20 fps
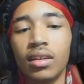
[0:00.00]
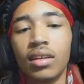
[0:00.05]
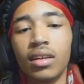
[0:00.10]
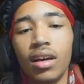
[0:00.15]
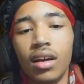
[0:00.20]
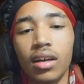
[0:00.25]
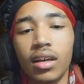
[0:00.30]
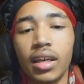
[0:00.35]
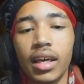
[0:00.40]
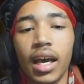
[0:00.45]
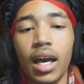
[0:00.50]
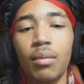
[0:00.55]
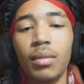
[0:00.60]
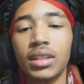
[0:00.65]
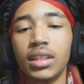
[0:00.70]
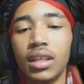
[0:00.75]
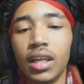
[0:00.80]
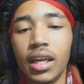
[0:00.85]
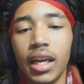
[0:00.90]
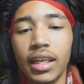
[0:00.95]
Okay, I must
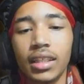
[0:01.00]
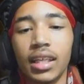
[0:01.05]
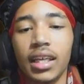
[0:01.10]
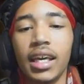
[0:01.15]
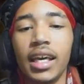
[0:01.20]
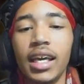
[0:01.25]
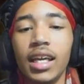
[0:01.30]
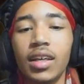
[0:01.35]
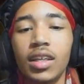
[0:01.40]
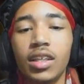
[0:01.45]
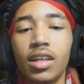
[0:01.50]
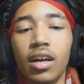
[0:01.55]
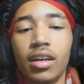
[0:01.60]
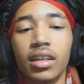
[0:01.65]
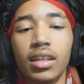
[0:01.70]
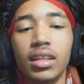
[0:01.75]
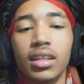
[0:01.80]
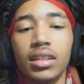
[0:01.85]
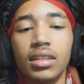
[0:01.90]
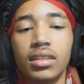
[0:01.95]
have looked like the king of
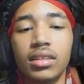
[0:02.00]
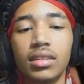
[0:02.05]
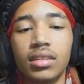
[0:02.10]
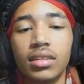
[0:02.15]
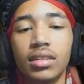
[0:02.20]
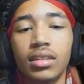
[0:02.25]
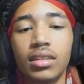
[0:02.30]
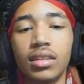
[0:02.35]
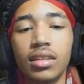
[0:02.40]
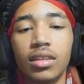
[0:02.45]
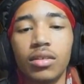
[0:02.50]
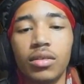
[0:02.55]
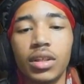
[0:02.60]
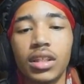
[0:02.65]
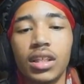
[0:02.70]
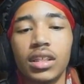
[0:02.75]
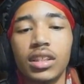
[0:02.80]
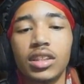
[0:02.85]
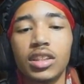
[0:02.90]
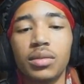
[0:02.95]
darkness. With
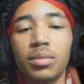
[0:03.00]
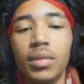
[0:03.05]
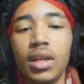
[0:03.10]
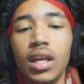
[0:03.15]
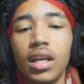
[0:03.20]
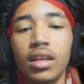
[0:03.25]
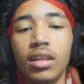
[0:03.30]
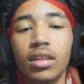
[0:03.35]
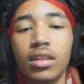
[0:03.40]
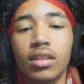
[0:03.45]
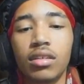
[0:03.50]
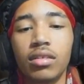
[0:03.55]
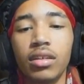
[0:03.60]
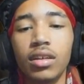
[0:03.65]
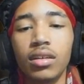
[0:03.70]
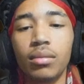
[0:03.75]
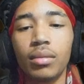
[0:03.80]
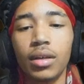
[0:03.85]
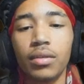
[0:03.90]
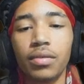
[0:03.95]
a smug grin
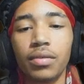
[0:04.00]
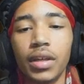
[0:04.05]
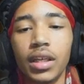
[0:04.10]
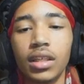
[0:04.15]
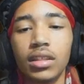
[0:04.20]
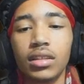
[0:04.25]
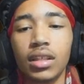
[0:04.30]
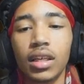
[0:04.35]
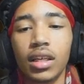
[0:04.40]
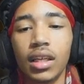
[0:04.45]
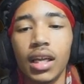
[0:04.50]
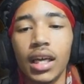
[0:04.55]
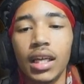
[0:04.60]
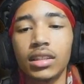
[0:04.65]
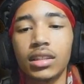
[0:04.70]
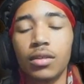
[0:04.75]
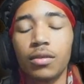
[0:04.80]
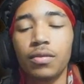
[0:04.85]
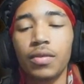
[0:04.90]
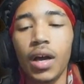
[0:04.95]
on my face, a glass
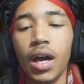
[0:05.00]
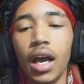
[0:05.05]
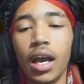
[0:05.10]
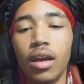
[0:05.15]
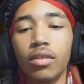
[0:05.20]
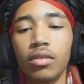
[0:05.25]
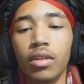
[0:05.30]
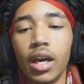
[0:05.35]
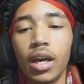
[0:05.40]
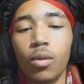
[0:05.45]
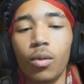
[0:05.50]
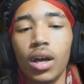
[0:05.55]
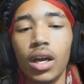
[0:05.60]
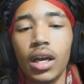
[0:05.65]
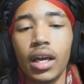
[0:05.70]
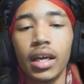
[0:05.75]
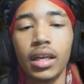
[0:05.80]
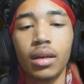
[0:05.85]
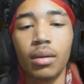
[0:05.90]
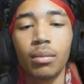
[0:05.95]
of fine red
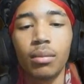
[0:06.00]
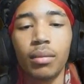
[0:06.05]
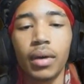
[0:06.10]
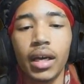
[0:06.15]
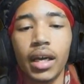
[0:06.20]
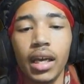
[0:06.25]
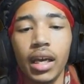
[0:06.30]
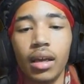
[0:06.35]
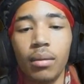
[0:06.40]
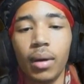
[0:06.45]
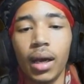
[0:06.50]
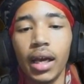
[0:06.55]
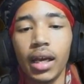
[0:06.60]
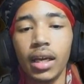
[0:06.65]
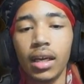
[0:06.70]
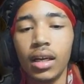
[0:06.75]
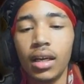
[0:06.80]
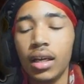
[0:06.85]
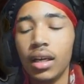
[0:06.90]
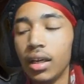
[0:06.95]
wine in my hand, my
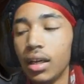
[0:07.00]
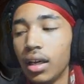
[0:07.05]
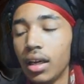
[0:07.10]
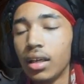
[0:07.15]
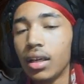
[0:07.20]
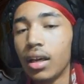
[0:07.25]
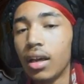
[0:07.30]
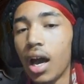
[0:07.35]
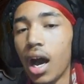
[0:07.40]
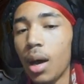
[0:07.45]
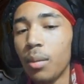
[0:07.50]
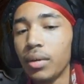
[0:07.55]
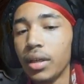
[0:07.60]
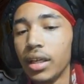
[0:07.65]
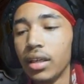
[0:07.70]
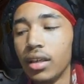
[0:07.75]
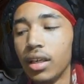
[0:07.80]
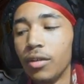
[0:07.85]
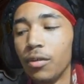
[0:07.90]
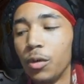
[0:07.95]

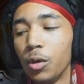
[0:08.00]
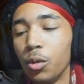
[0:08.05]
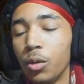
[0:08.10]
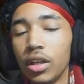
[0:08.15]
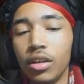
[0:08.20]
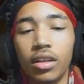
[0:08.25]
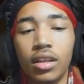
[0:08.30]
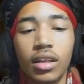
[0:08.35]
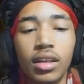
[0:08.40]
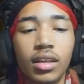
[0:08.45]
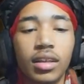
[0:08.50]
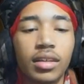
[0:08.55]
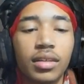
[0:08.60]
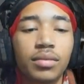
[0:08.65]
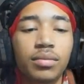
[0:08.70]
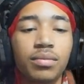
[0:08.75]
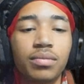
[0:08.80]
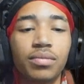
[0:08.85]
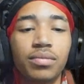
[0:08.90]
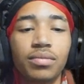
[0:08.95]
goblet, if you will.
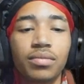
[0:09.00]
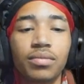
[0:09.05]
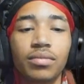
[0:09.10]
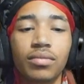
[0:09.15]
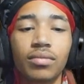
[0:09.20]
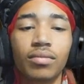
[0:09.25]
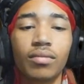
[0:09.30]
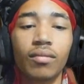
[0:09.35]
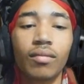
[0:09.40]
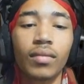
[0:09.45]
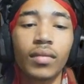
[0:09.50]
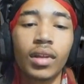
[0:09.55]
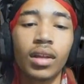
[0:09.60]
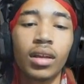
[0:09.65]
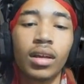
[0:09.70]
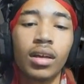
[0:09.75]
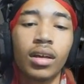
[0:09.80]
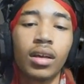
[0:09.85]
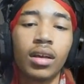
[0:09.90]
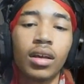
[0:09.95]
It
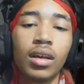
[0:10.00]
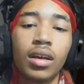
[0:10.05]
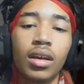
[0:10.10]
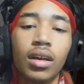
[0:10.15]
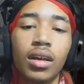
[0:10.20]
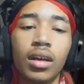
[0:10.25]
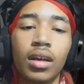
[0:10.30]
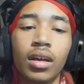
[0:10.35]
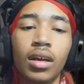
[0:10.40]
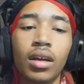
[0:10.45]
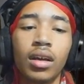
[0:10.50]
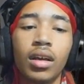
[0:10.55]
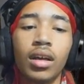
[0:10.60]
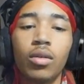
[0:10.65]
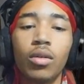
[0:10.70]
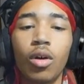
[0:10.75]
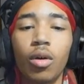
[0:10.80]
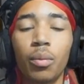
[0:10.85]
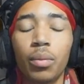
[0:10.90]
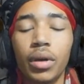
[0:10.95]

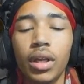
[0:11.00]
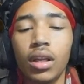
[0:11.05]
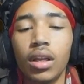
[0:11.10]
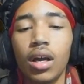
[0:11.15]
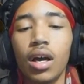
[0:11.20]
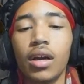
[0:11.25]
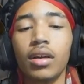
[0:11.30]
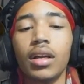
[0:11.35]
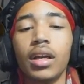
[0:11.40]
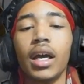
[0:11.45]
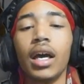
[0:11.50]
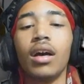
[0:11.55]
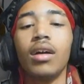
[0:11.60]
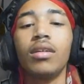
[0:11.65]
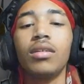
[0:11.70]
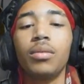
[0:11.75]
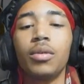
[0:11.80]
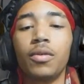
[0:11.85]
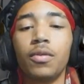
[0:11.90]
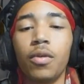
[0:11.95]
won't be long now
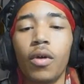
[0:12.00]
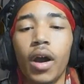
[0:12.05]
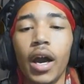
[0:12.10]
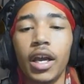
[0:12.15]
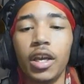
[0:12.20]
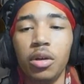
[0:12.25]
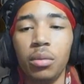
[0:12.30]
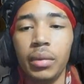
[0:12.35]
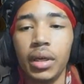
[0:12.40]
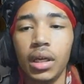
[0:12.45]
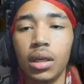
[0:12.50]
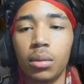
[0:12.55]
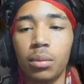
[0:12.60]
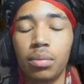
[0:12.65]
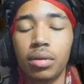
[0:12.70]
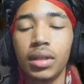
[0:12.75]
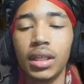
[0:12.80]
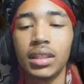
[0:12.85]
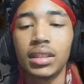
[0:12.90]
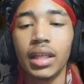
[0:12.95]
before Ayumi
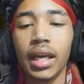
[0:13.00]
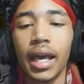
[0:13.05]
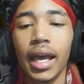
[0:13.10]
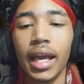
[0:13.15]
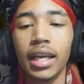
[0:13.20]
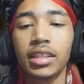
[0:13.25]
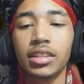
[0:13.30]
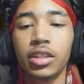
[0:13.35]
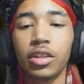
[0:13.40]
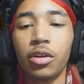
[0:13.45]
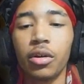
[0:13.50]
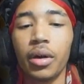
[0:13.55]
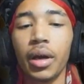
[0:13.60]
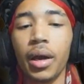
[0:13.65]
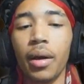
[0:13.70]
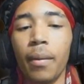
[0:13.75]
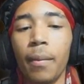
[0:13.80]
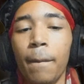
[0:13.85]
completes the hexagram.